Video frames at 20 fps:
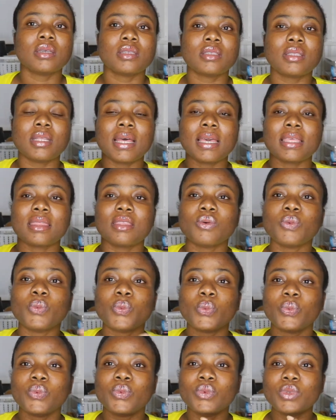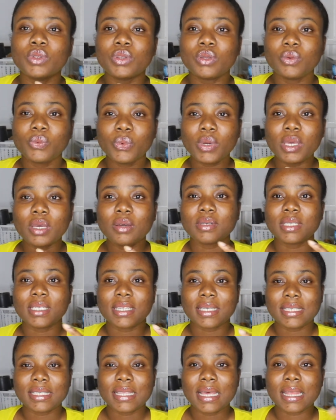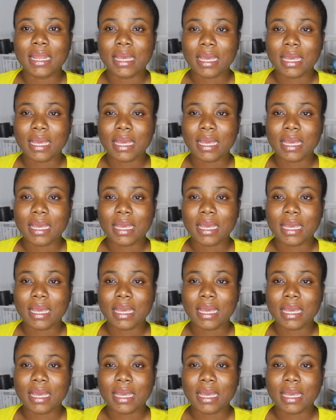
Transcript: So like the wick will just start